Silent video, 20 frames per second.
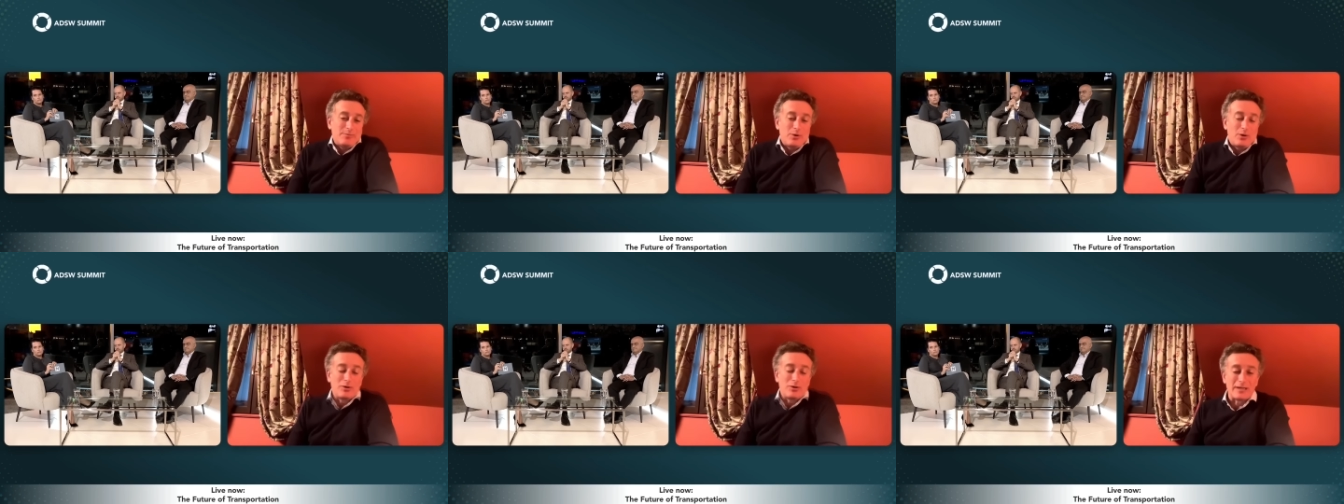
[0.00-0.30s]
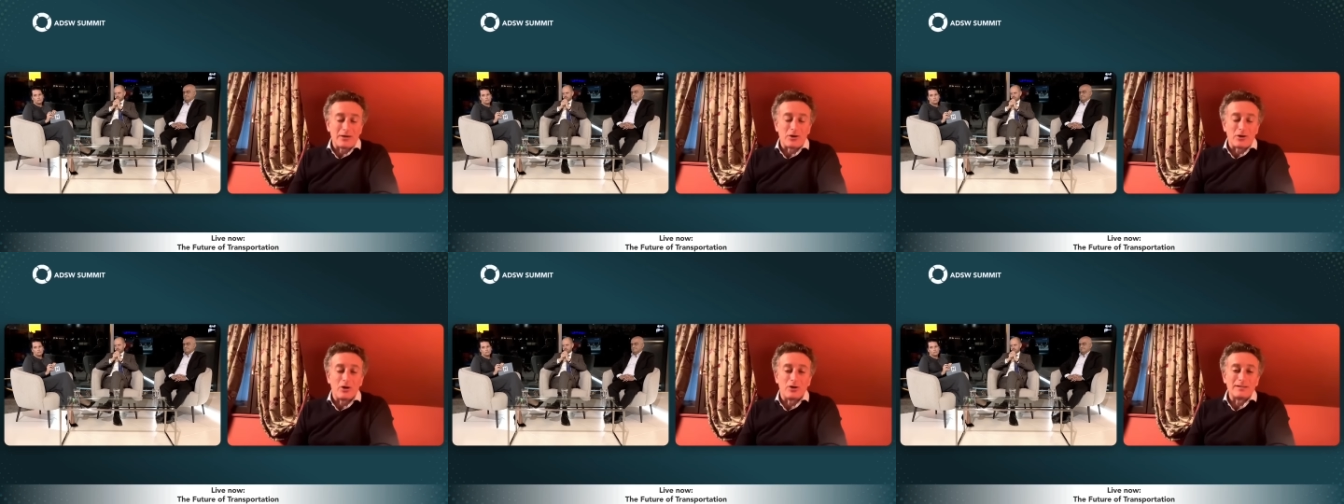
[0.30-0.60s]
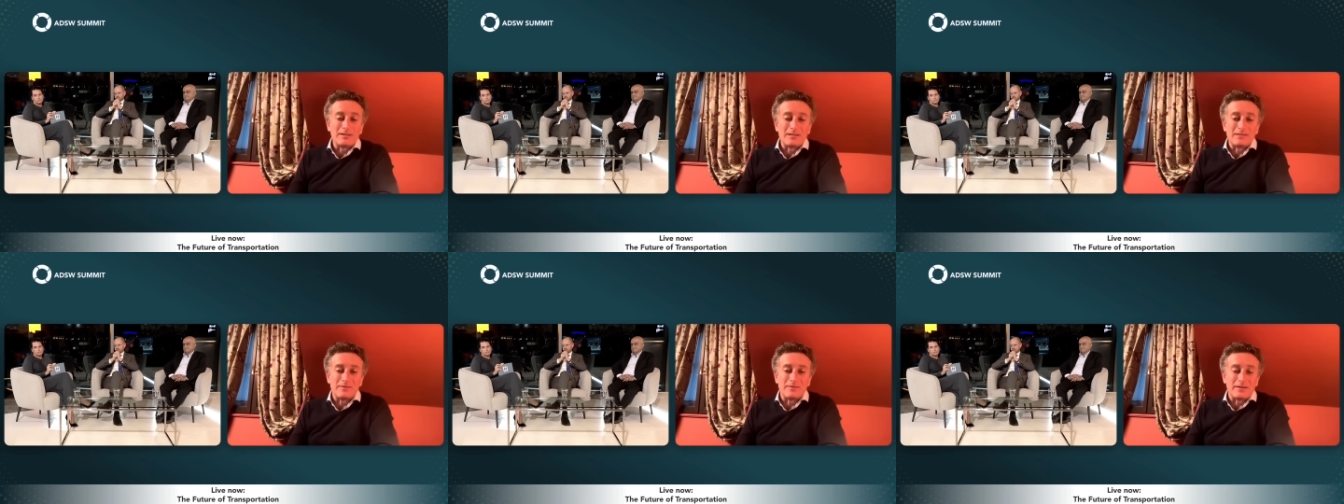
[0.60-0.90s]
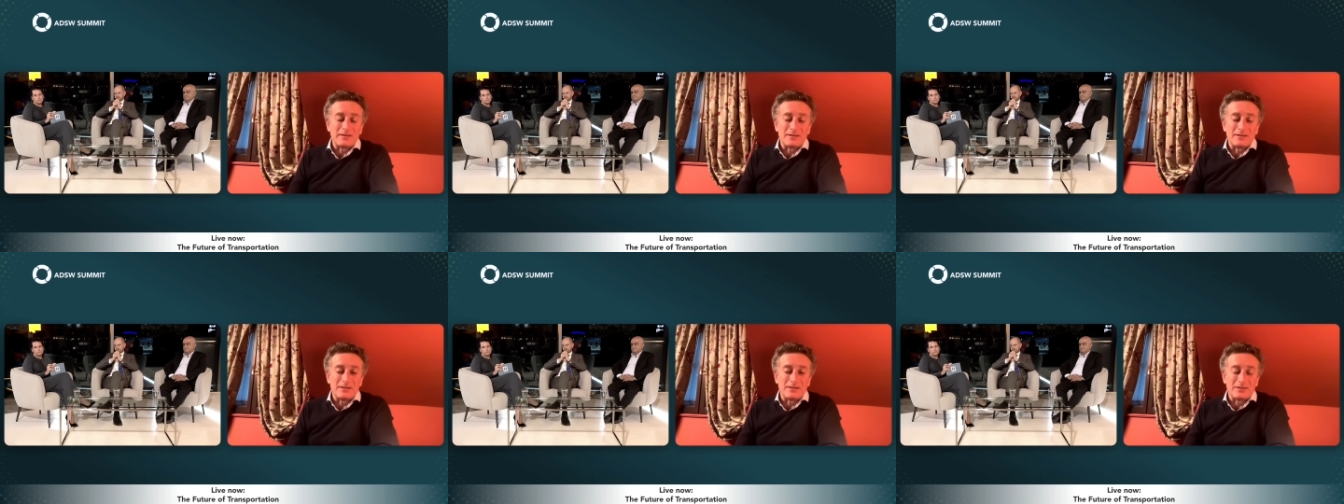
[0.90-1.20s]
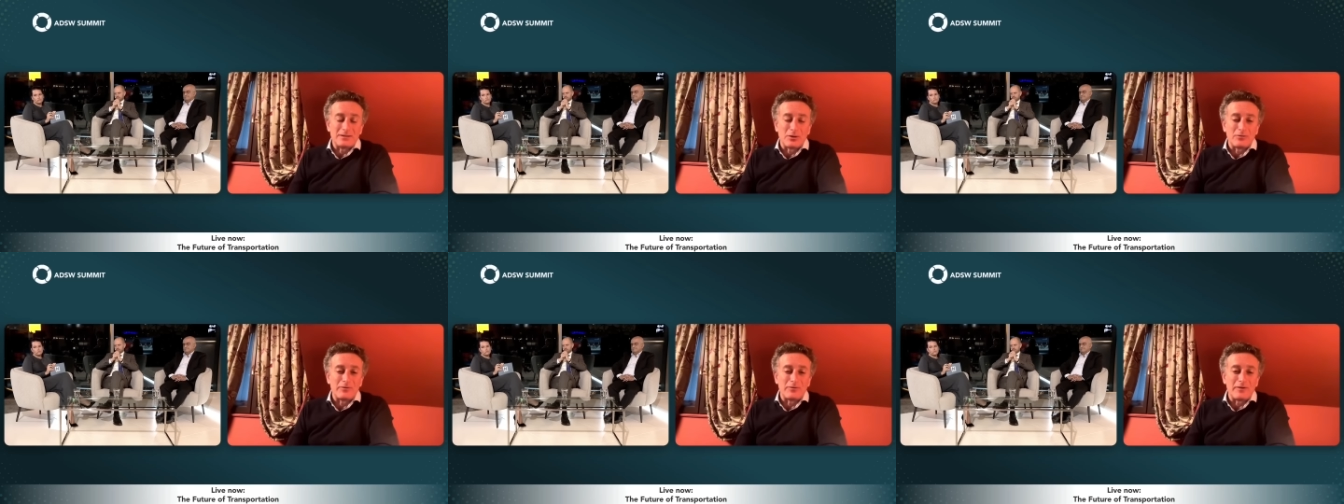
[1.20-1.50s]
pros and cons.
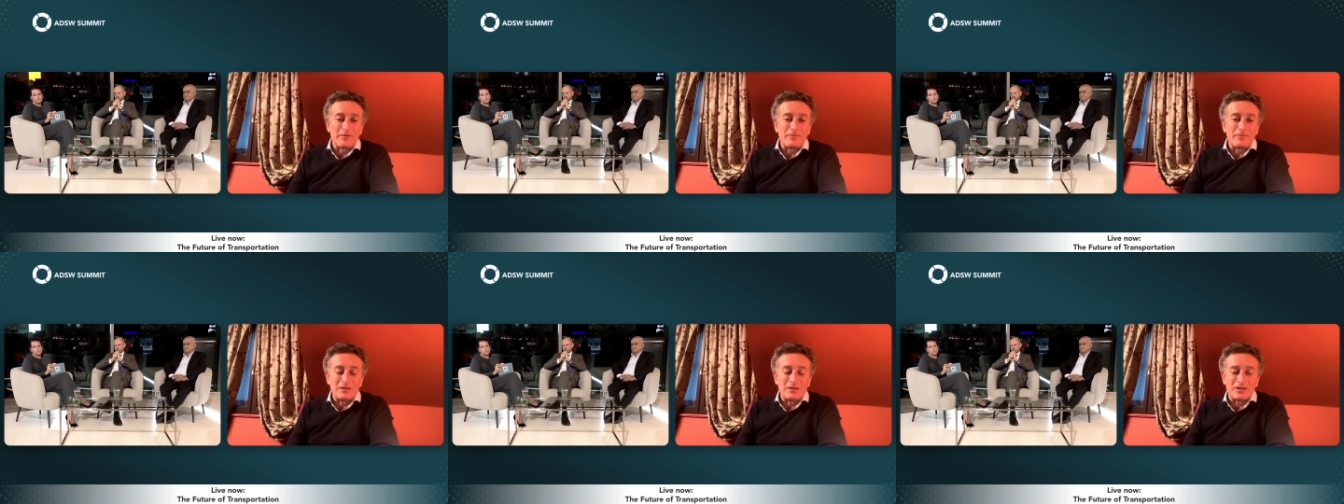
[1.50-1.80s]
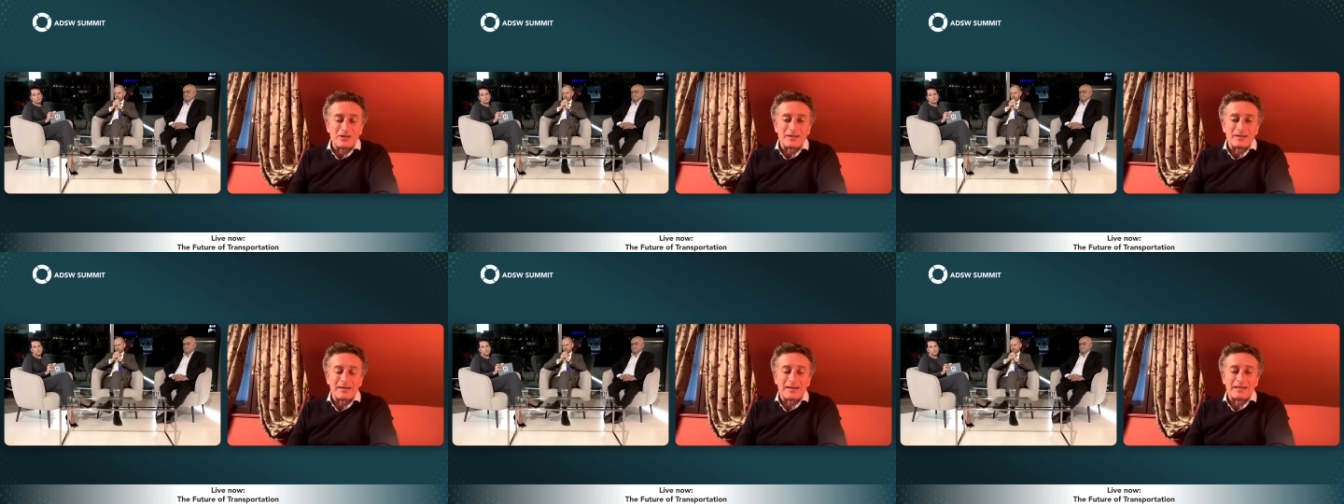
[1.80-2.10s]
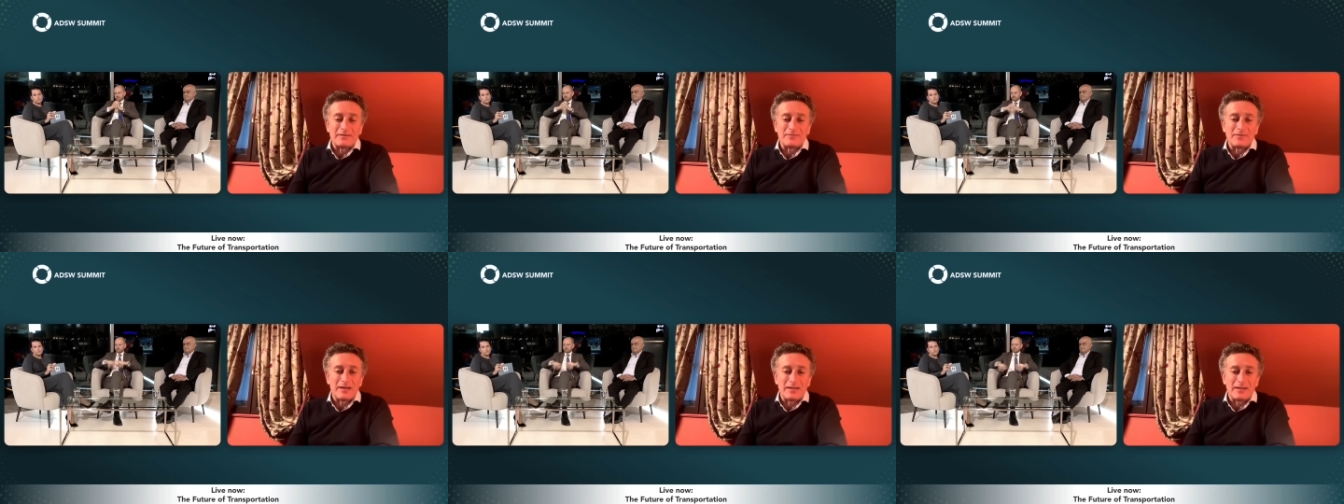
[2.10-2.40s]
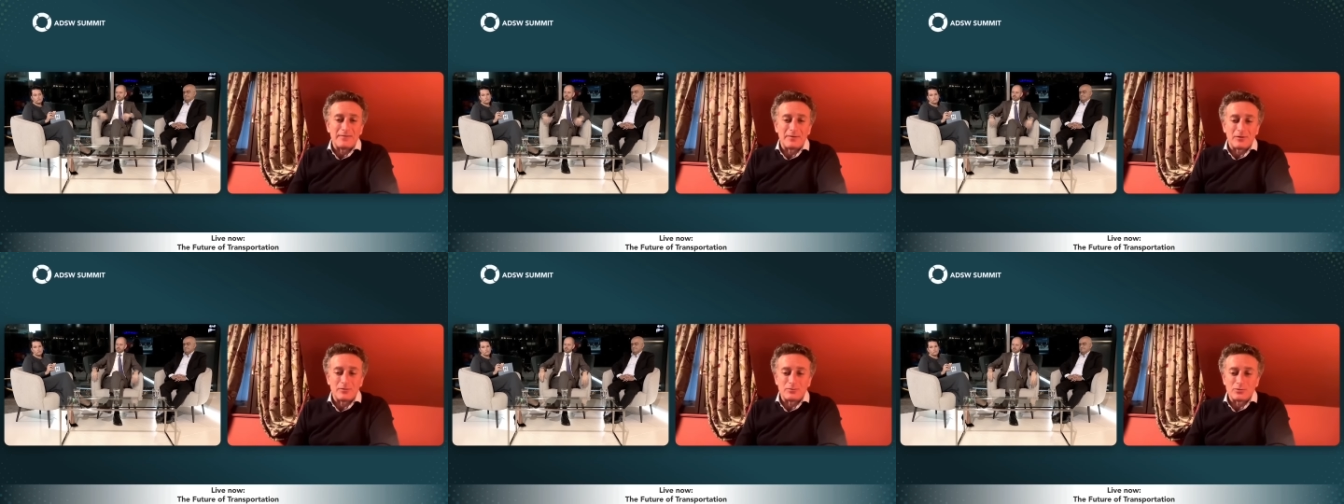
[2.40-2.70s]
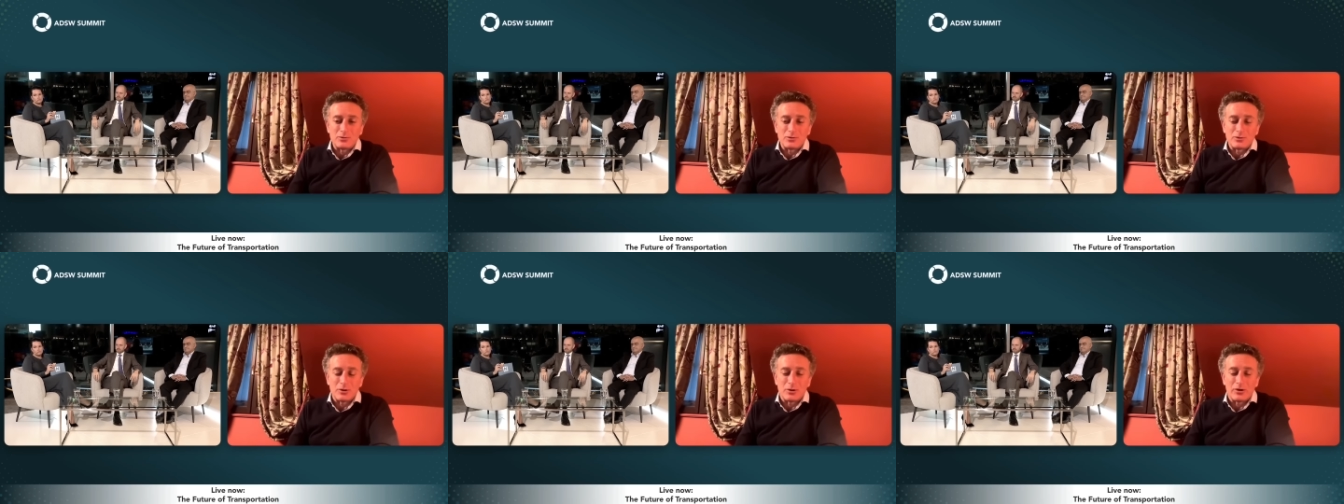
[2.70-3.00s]
It's not very efficient and it's very
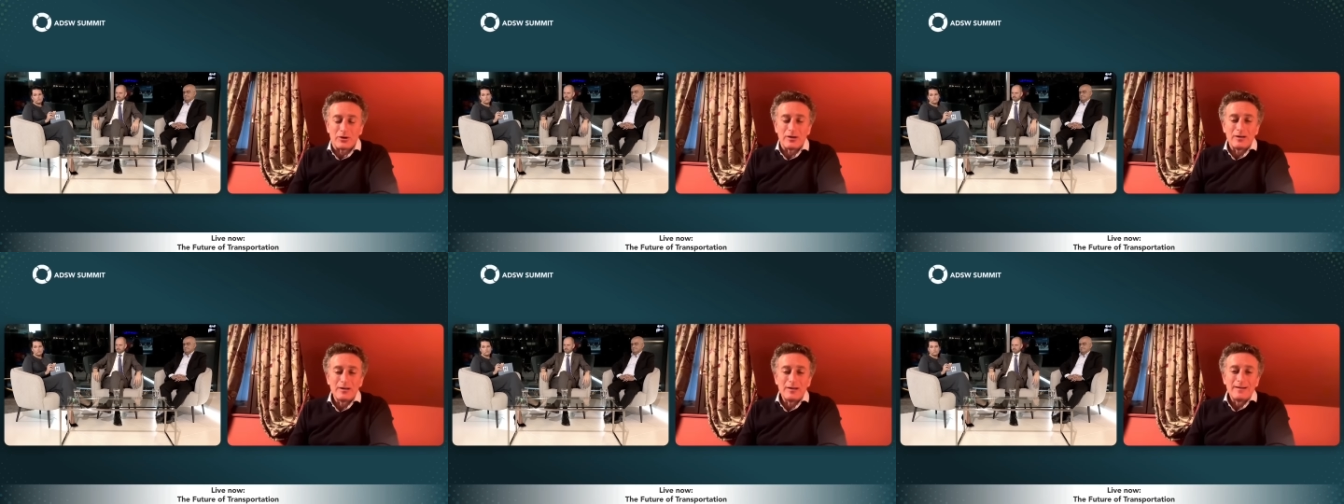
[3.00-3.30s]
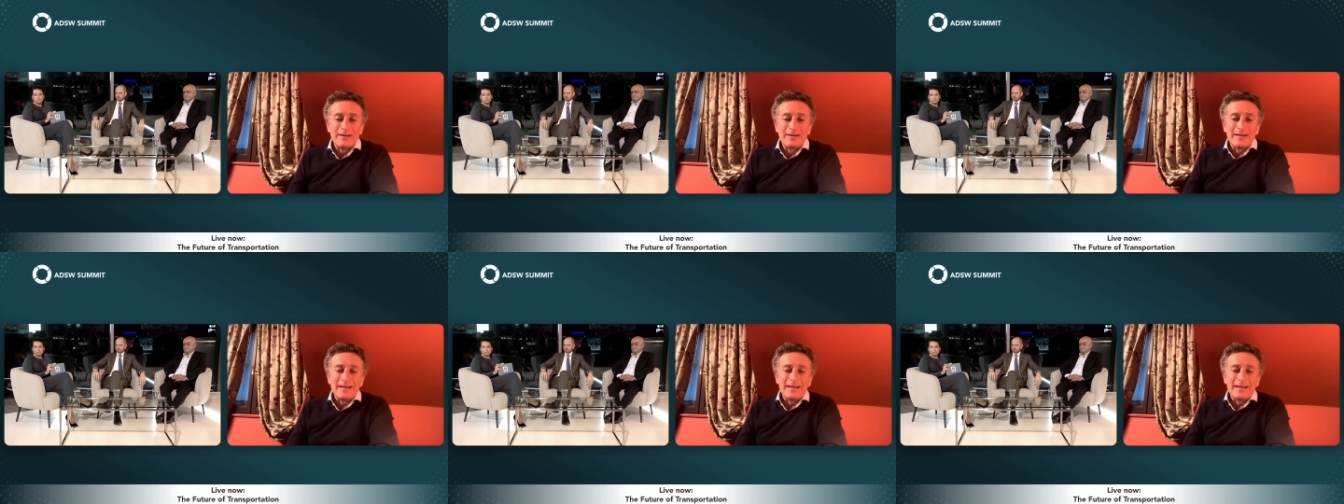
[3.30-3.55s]
difficult to store.